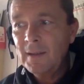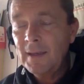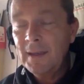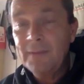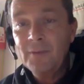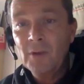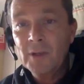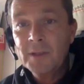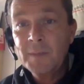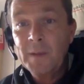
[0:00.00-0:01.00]
lifelong
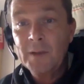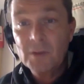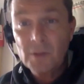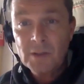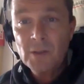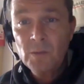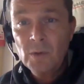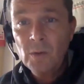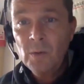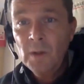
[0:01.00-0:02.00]
experience. So as you
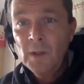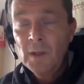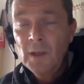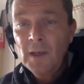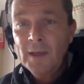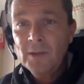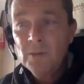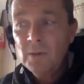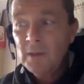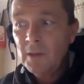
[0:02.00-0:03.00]
know, I
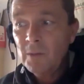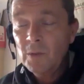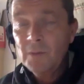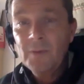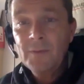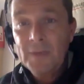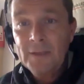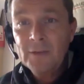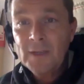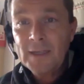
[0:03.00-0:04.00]
do a lot of work for
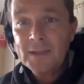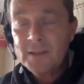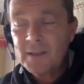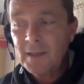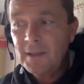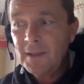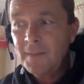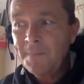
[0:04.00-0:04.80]
Velindre Cancer Centre.